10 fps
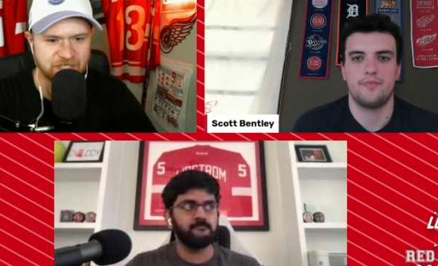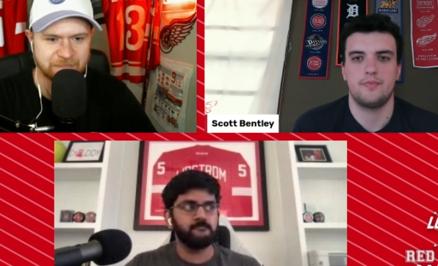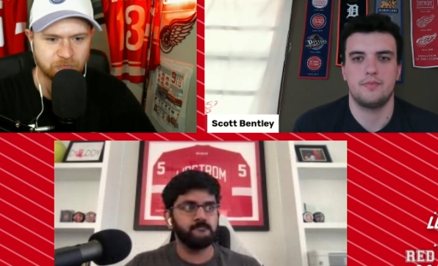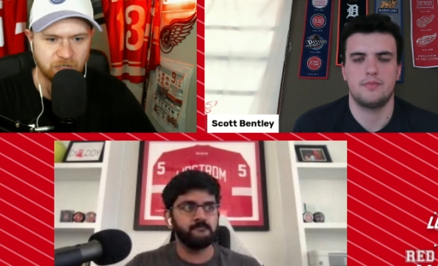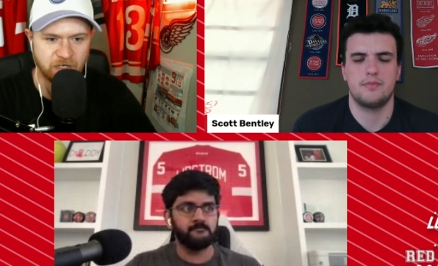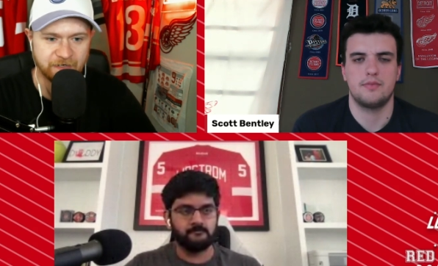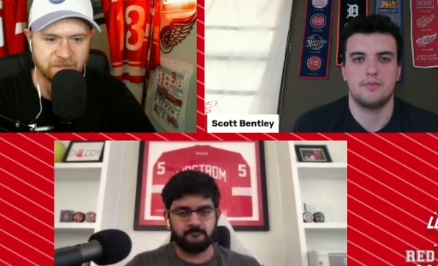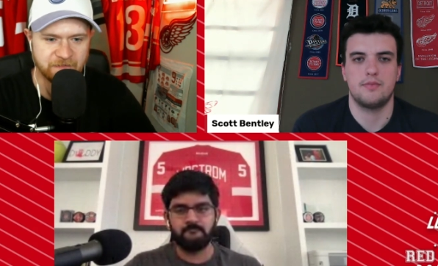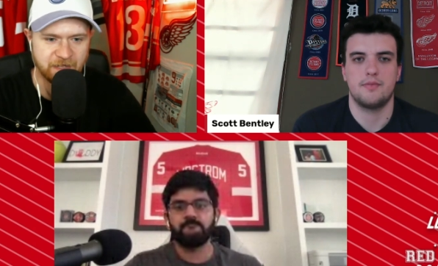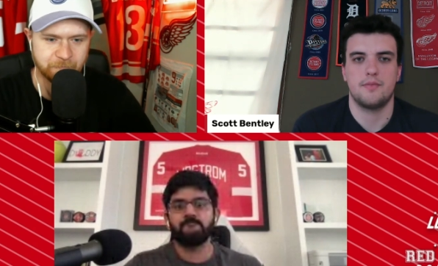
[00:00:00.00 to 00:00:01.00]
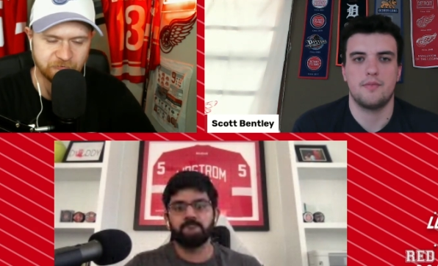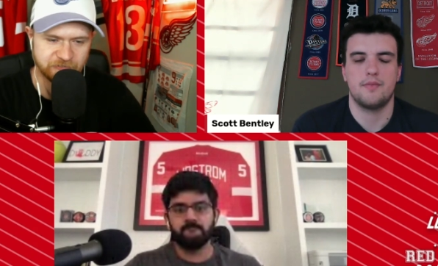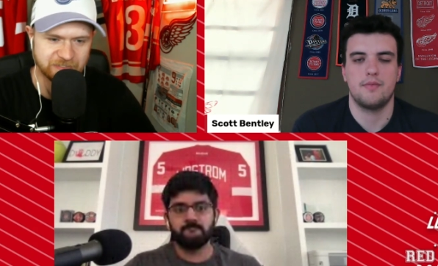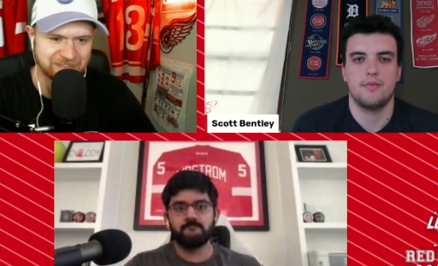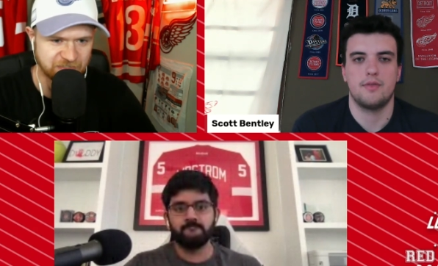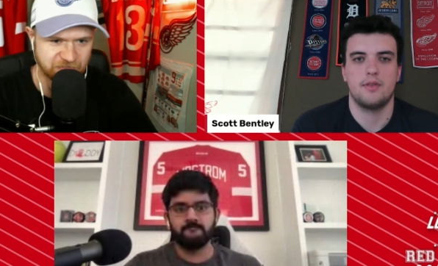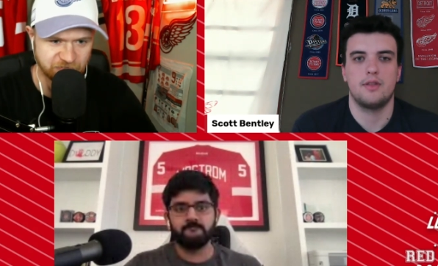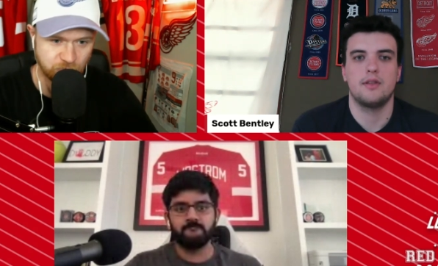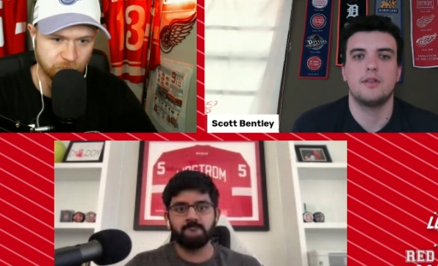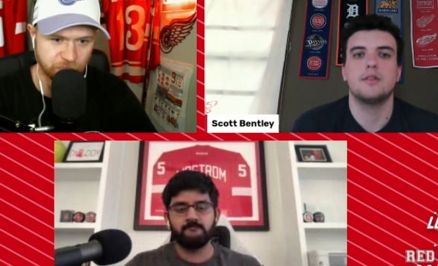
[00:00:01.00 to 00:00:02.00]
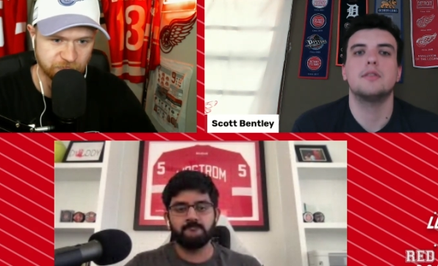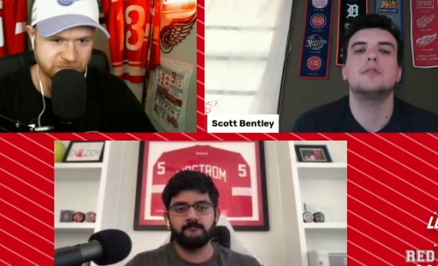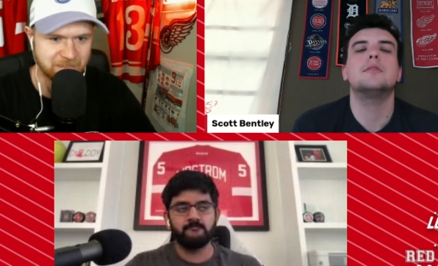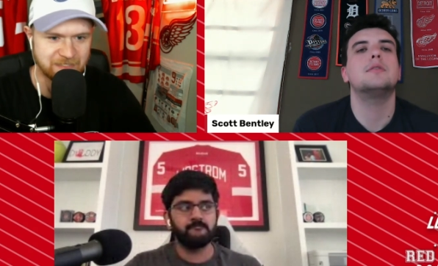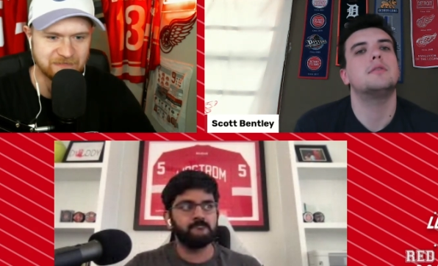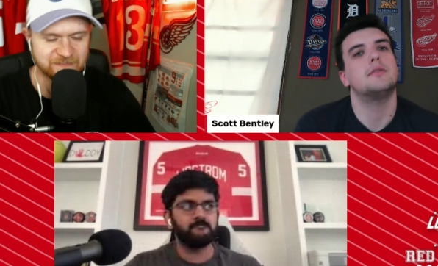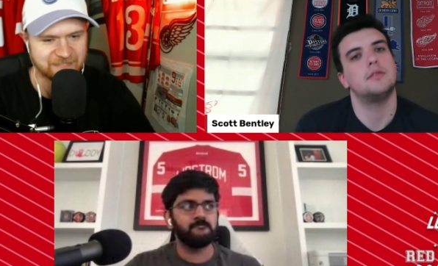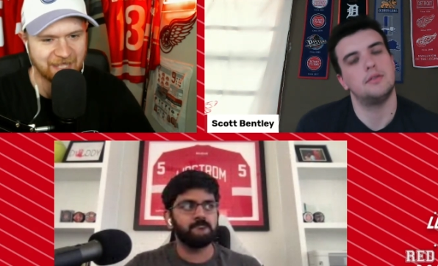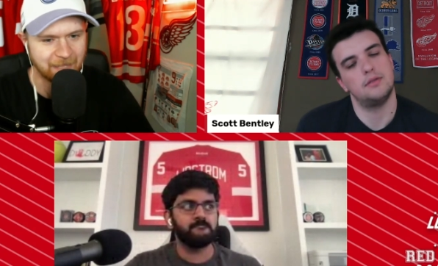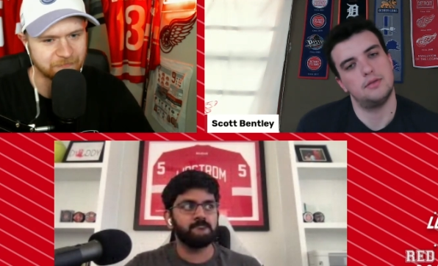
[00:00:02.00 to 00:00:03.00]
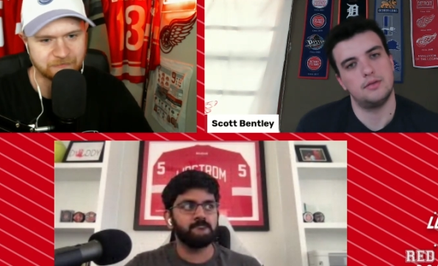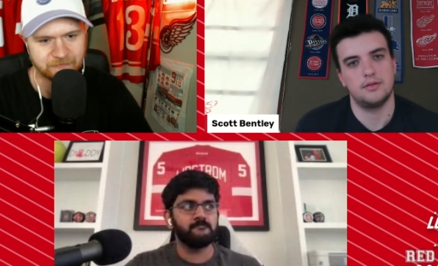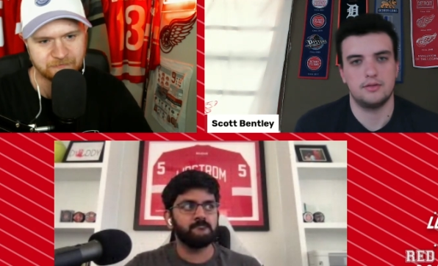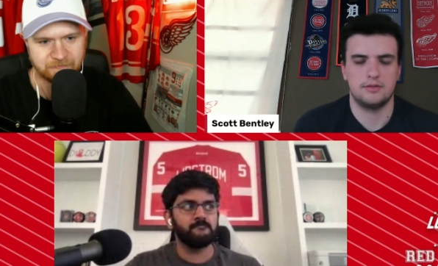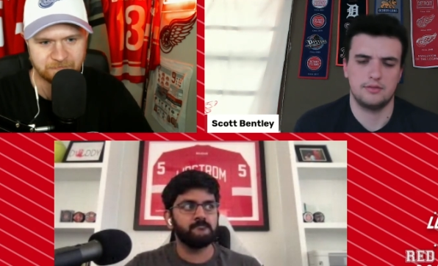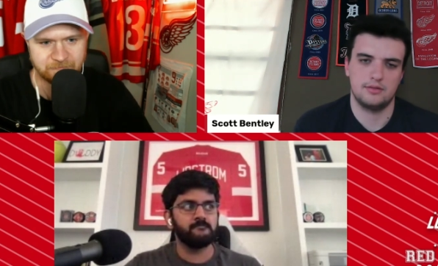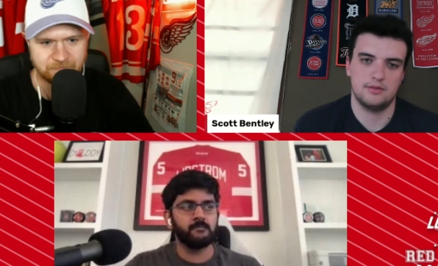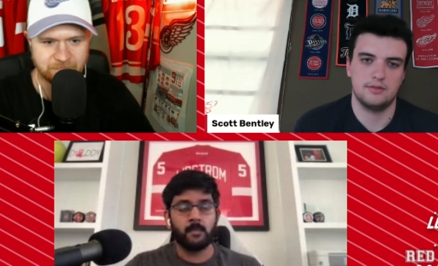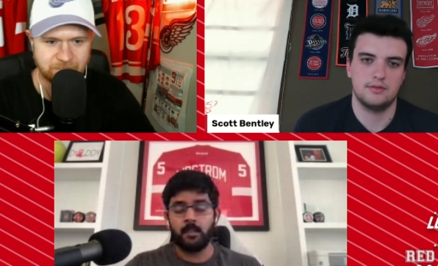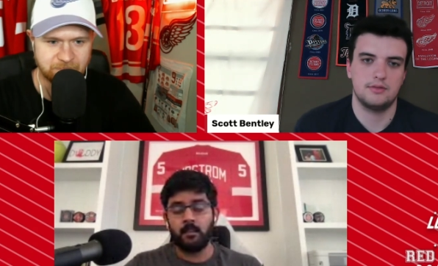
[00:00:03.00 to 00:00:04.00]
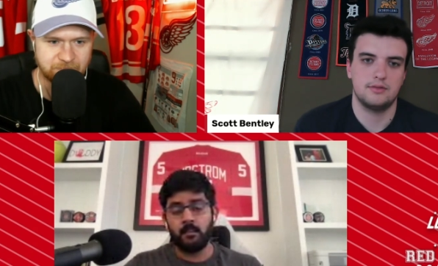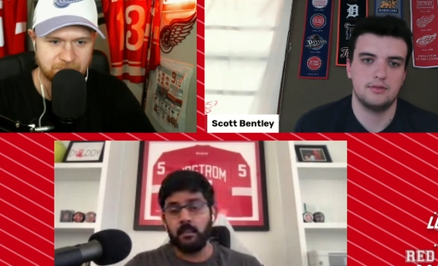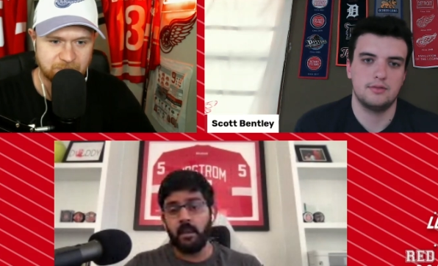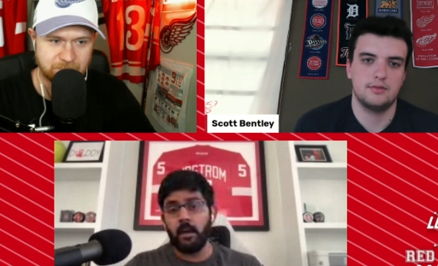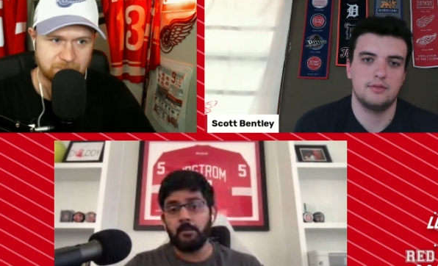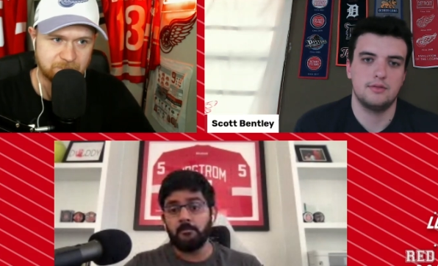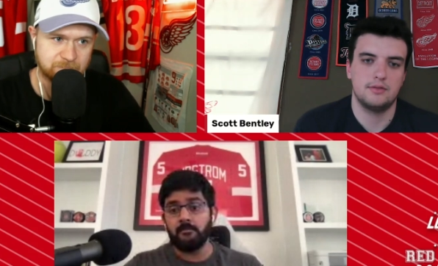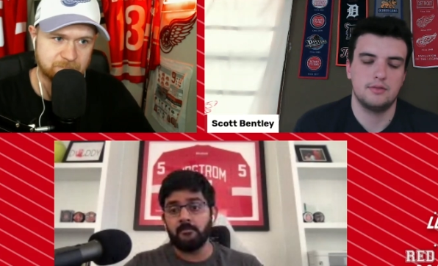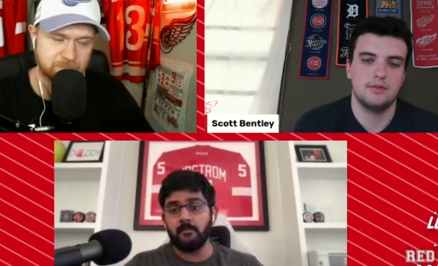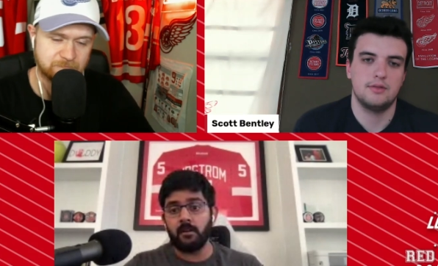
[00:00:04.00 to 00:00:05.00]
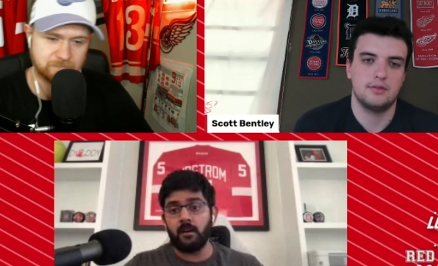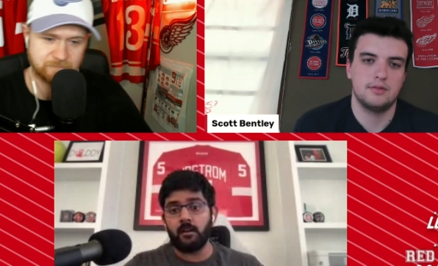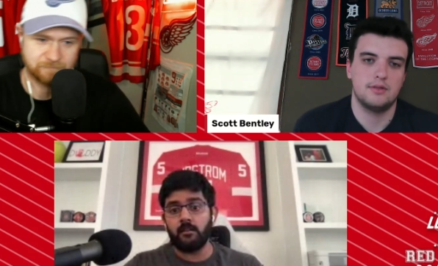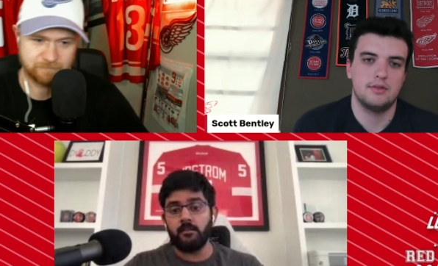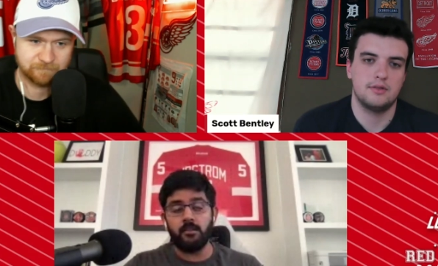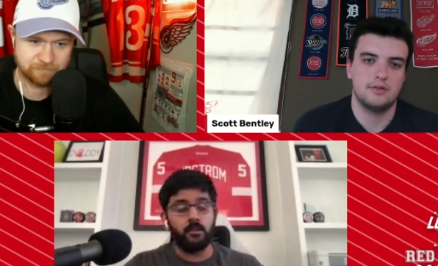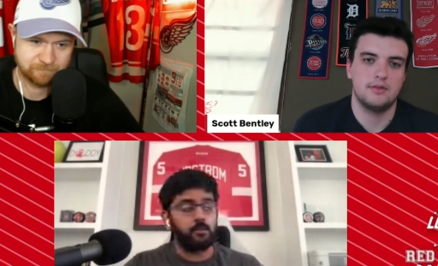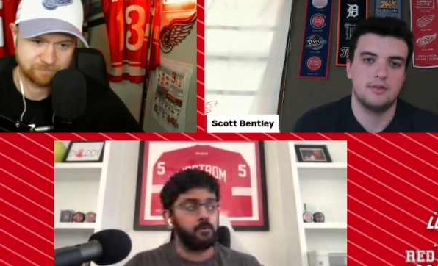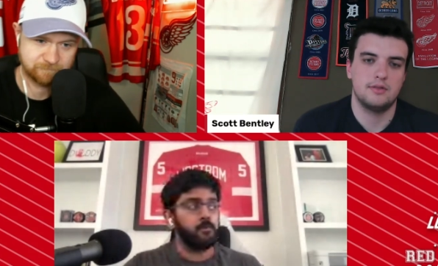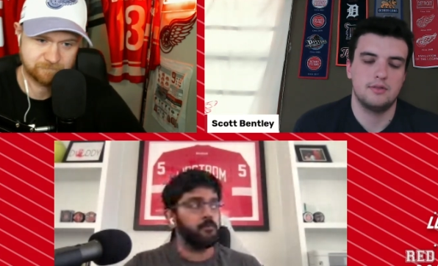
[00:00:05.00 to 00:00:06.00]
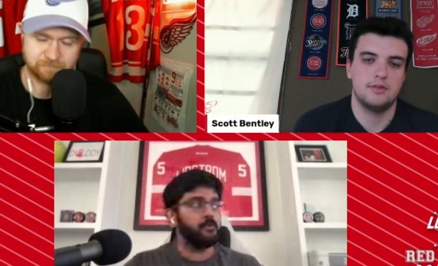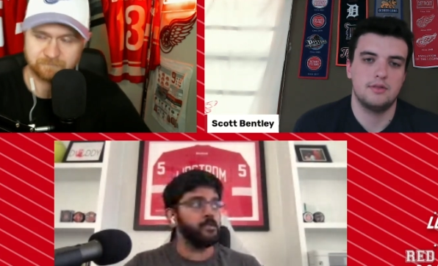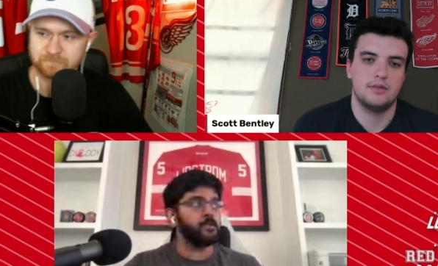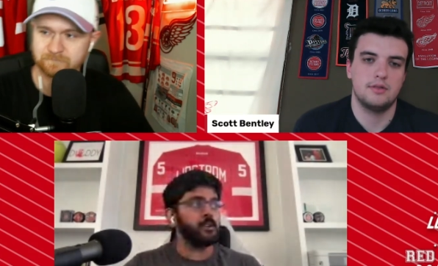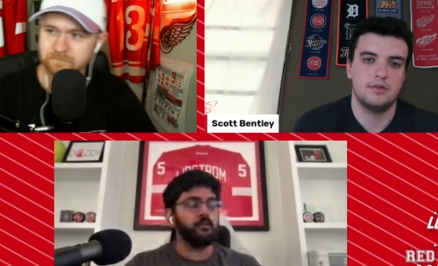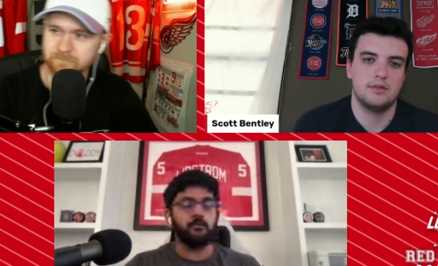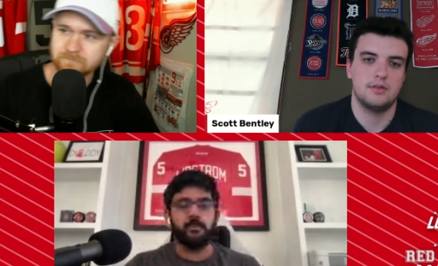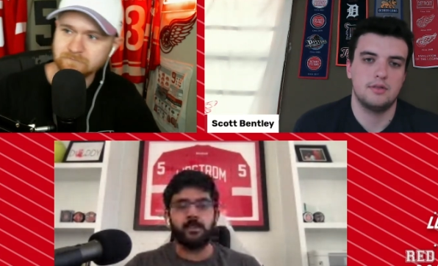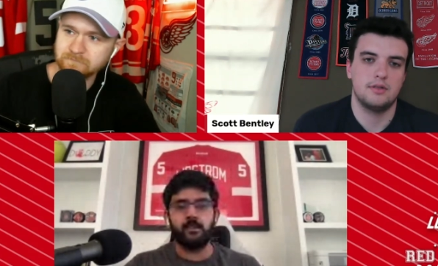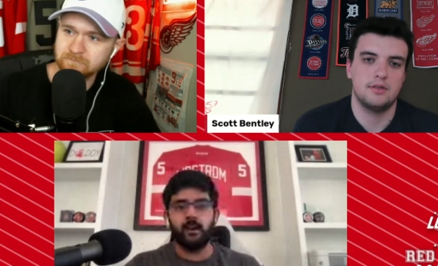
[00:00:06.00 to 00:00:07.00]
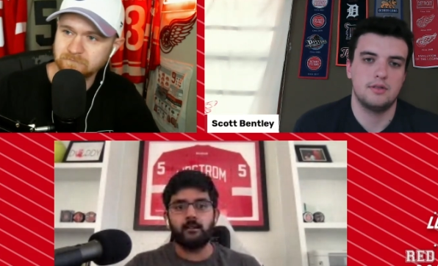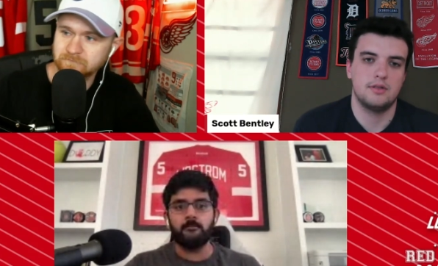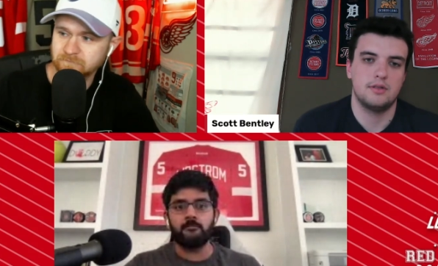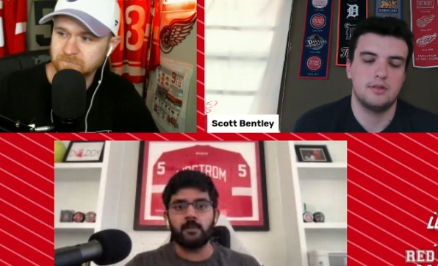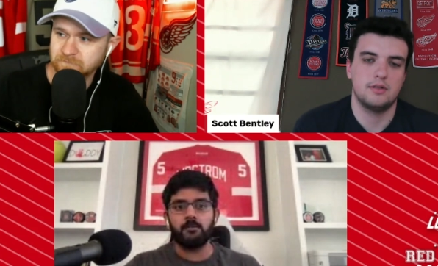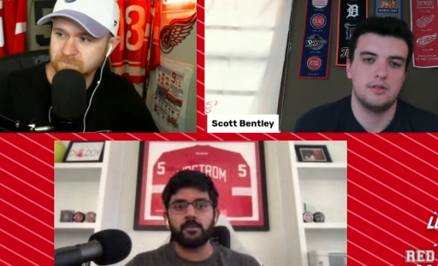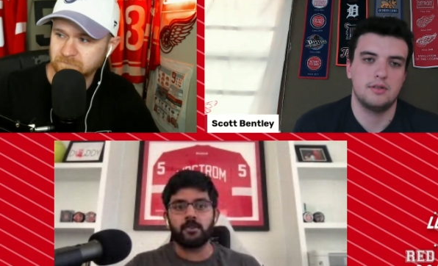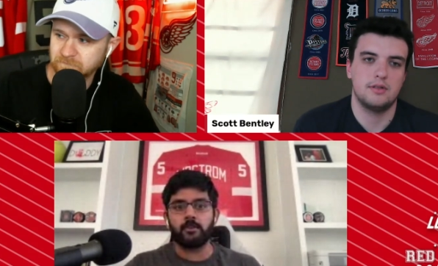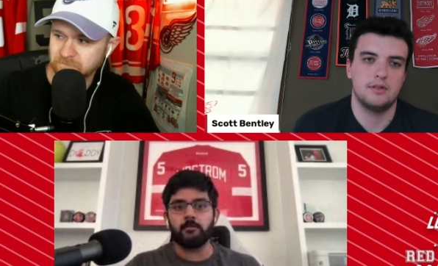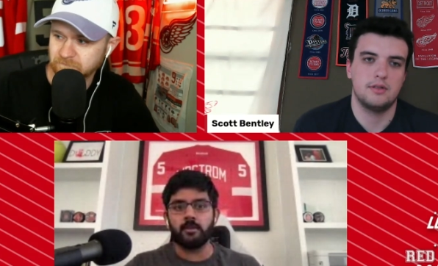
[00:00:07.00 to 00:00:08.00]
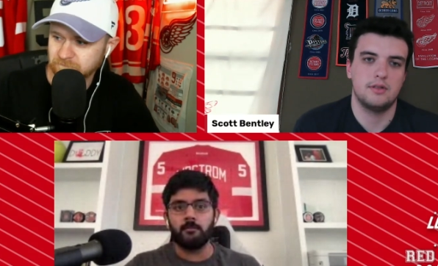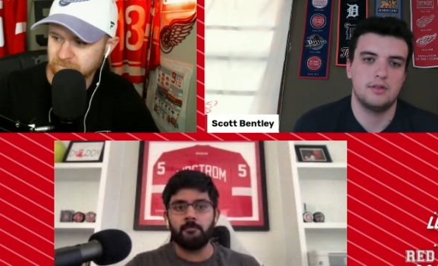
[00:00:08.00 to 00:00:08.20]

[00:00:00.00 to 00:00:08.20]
Speaker 1: that he brought and that ability to get into the corners and make things happen.
Speaker 2: Yeah, I mean, you know, when you start with me, I'm I was arguably the